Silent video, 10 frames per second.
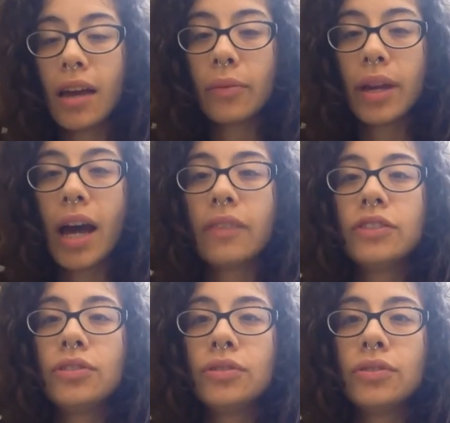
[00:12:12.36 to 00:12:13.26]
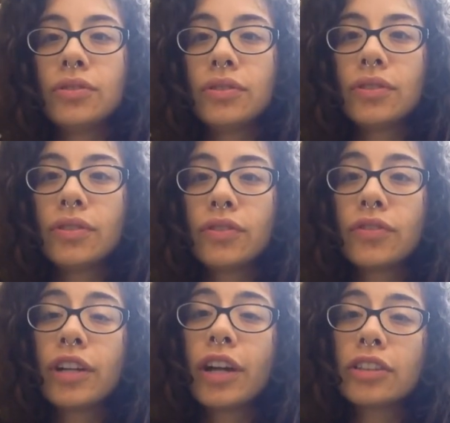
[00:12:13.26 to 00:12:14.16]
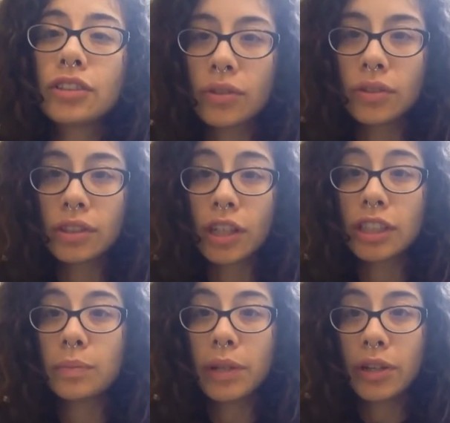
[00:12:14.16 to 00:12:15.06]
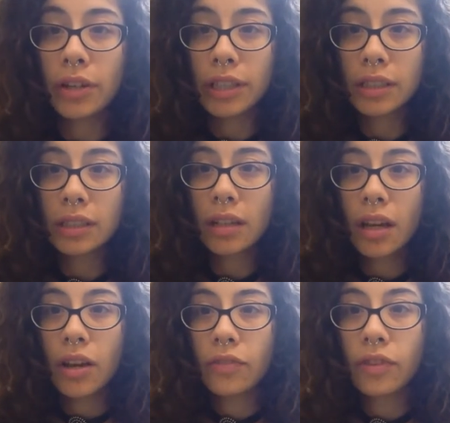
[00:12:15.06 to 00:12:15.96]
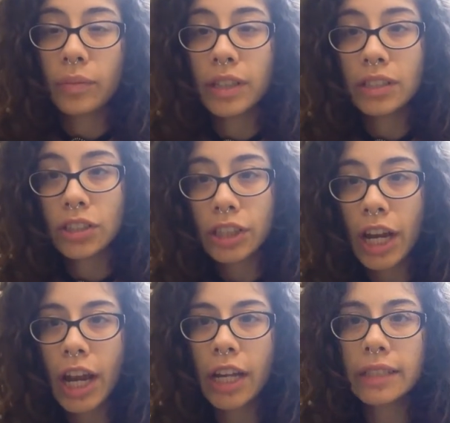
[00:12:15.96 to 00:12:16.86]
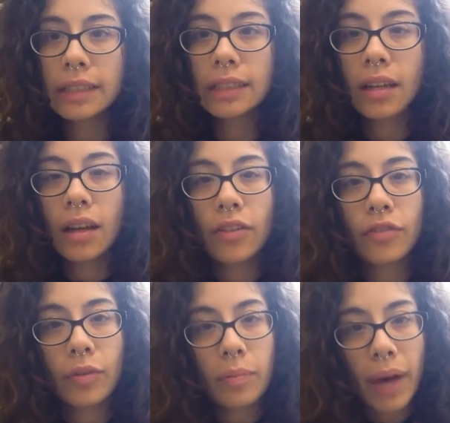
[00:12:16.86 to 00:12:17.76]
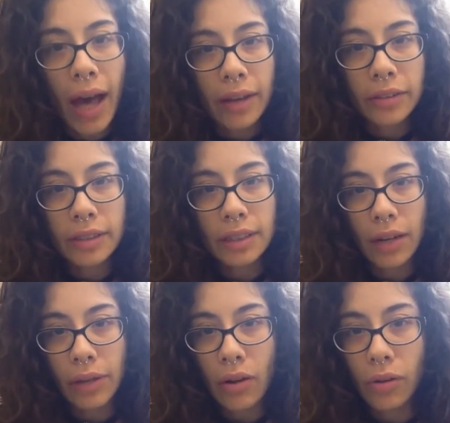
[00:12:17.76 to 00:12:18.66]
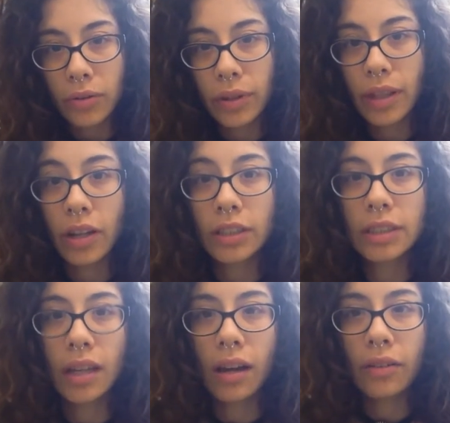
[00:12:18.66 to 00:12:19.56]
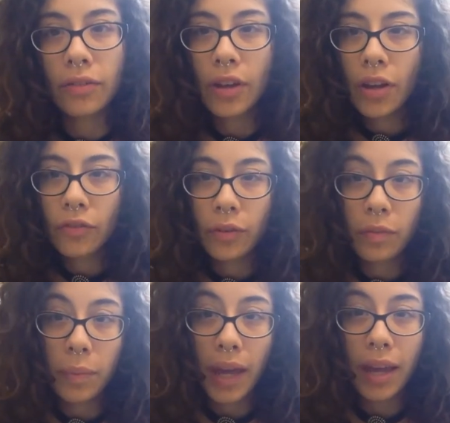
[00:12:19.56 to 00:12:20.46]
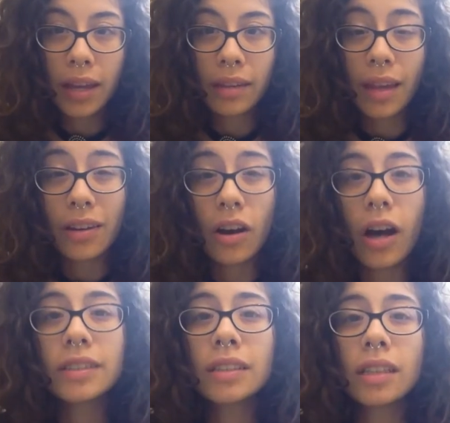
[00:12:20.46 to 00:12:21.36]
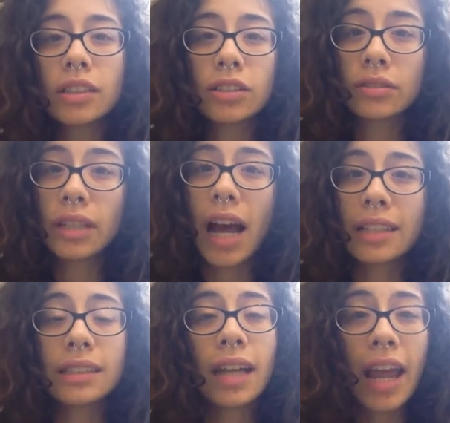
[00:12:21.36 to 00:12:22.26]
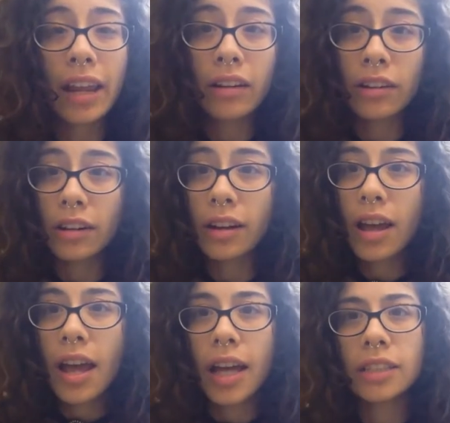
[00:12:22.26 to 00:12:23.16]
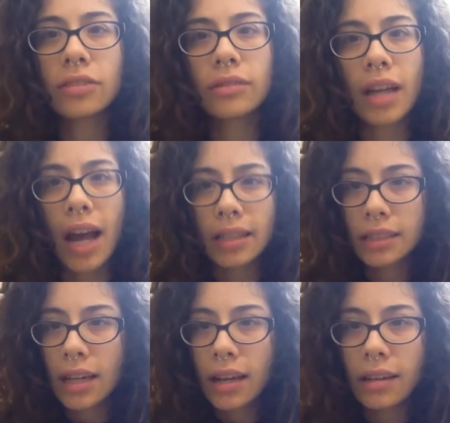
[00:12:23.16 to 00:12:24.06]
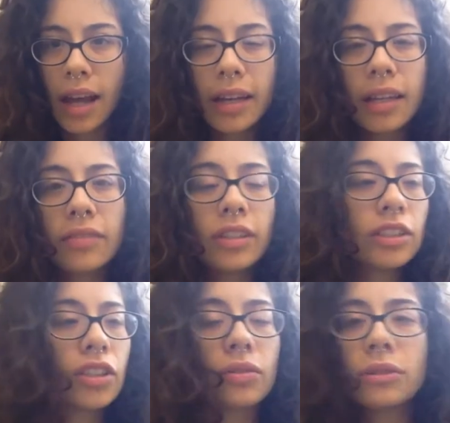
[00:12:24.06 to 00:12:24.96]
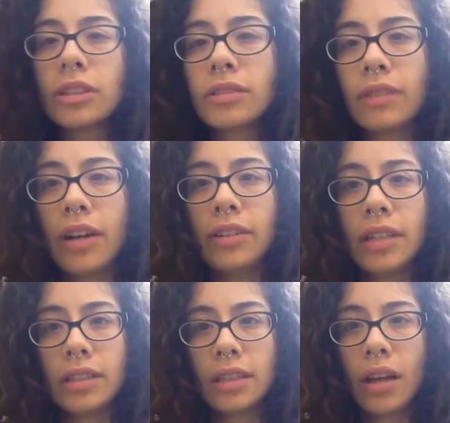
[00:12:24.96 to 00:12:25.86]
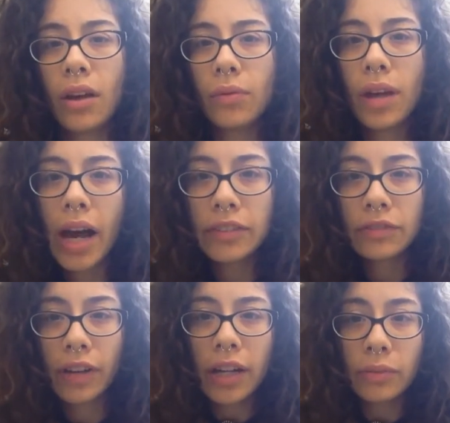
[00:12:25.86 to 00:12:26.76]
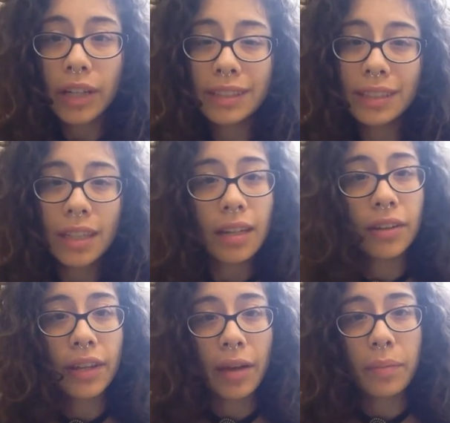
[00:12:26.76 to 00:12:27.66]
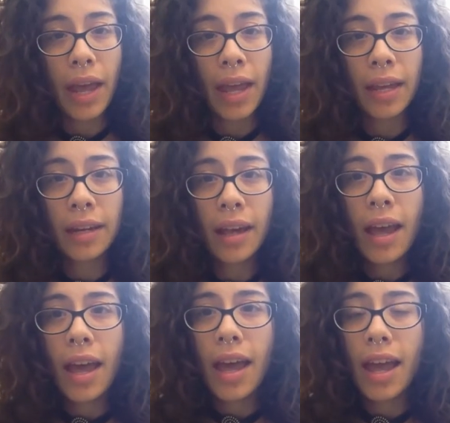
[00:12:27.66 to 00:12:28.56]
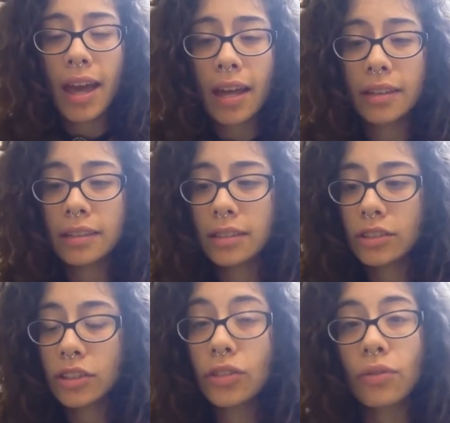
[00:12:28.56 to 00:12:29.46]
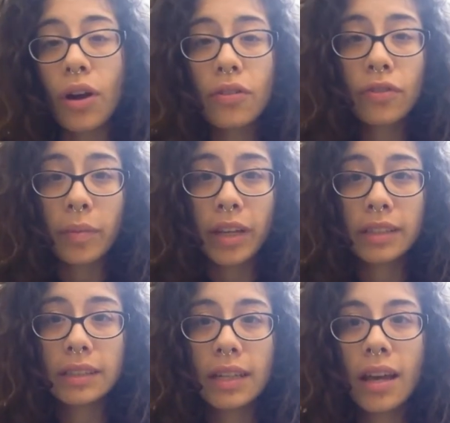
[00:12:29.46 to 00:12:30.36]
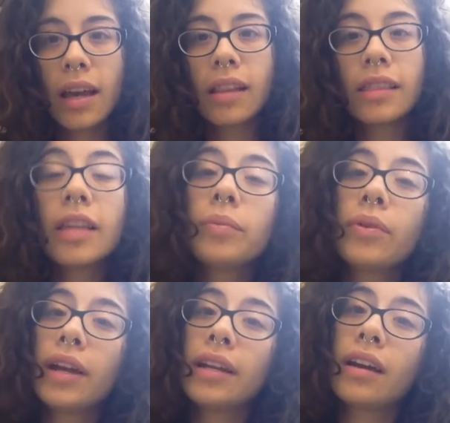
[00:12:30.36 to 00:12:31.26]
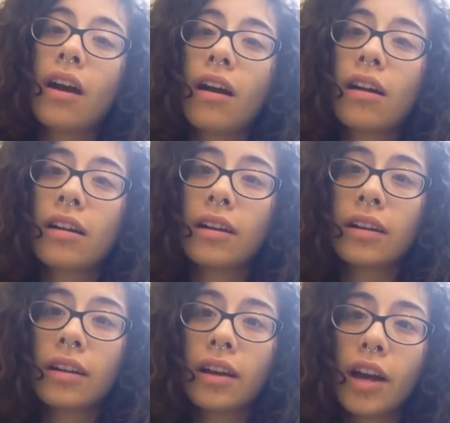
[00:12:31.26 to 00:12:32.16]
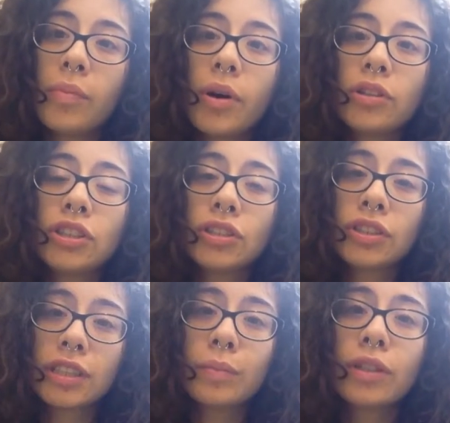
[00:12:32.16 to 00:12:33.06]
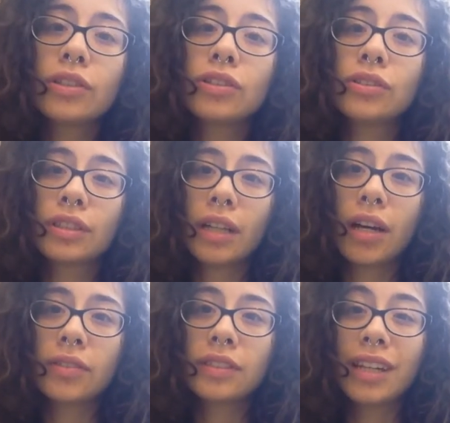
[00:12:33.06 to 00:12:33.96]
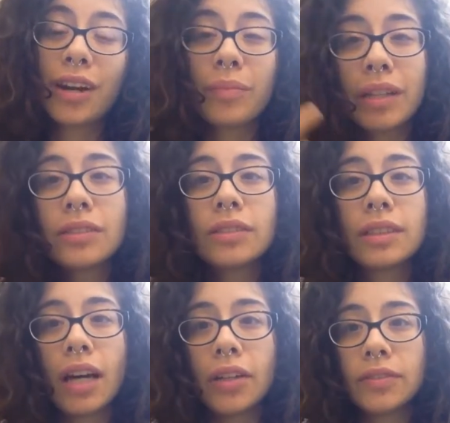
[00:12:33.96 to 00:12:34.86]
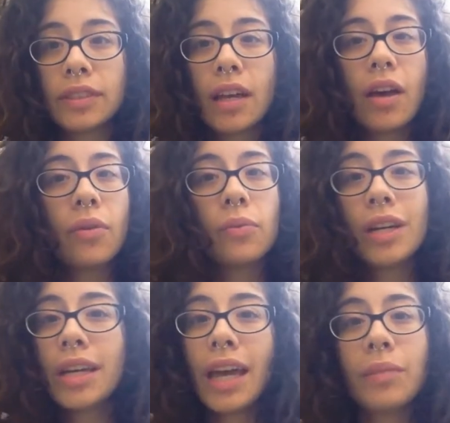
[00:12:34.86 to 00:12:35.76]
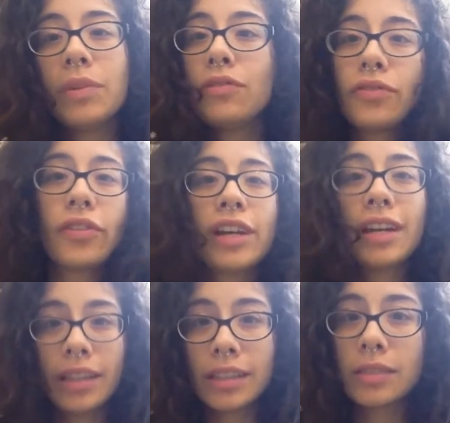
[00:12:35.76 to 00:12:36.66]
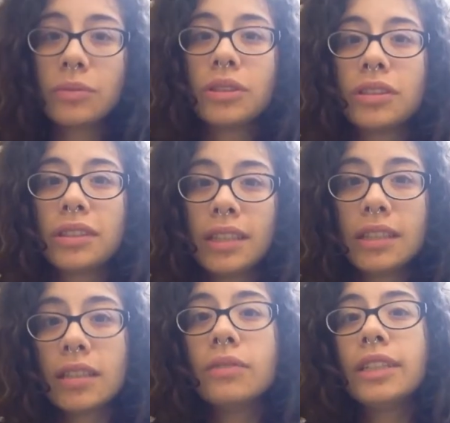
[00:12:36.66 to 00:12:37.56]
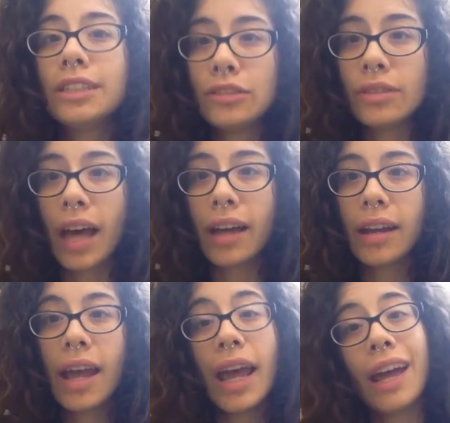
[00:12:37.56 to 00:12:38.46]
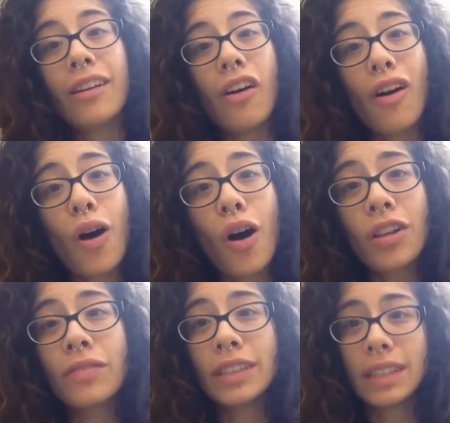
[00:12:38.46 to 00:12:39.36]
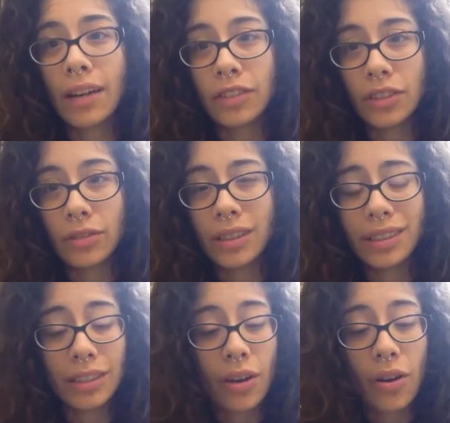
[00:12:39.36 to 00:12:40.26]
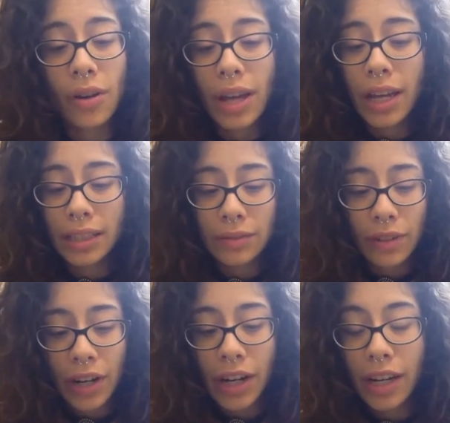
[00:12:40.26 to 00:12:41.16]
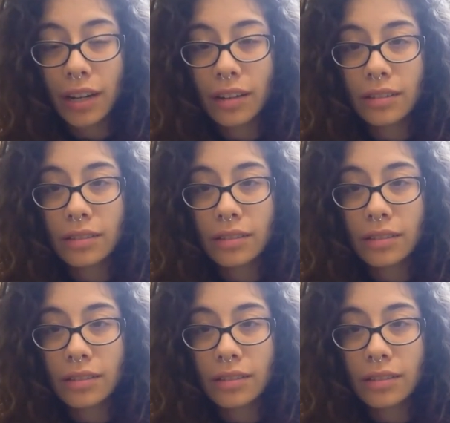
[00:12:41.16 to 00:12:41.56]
We have to free our souls, our spirits, from these chains, from the battles that we hold within ourselves, from the pain that causes us to react in anger and to react negatively to the world around us. We have to find ways to heal that pain and to grow from it, liberating our emotional, spiritual selves and our mental selves. We can't be free in this world until we do that, and all of us have to do it. So it's a very